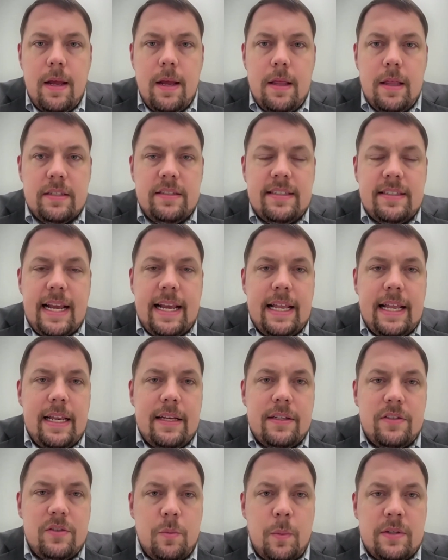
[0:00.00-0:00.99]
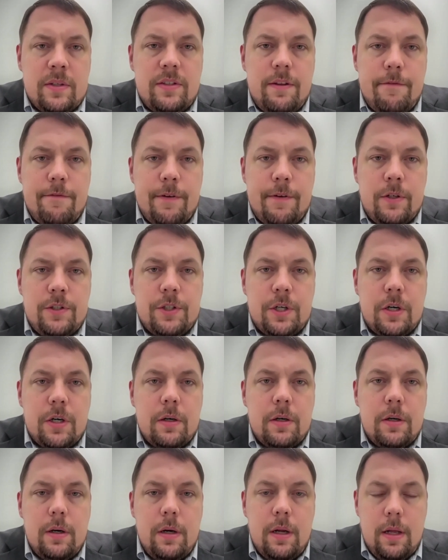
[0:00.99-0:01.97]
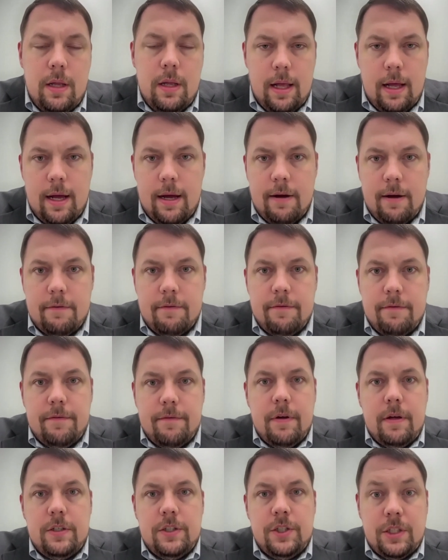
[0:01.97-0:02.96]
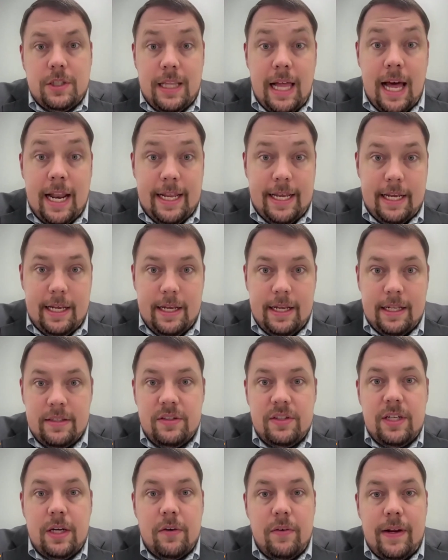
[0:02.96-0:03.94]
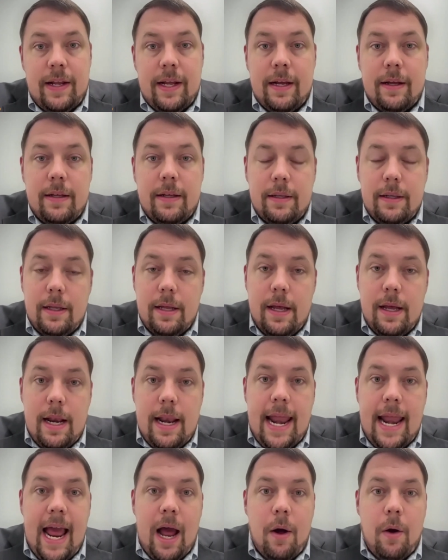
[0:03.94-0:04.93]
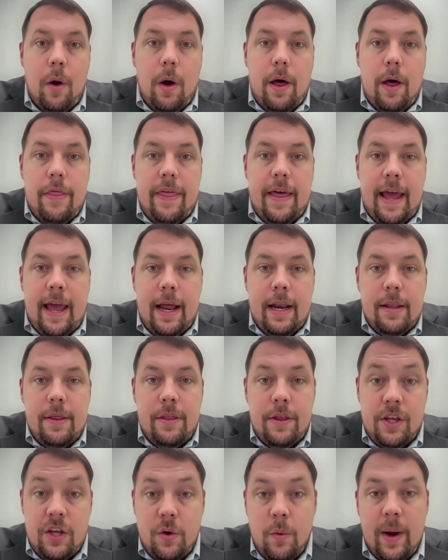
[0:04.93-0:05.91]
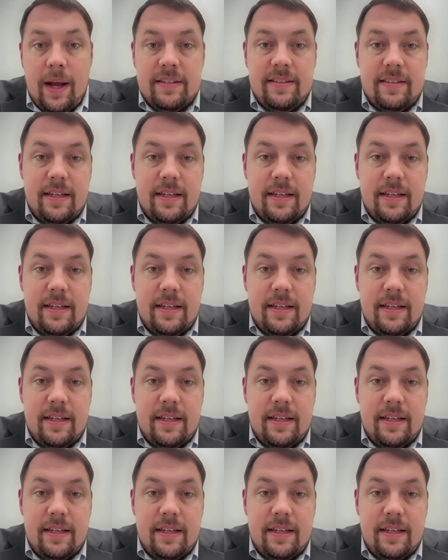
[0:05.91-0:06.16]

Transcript: The second is, what's the future of Jelani in Syria now that the U.S.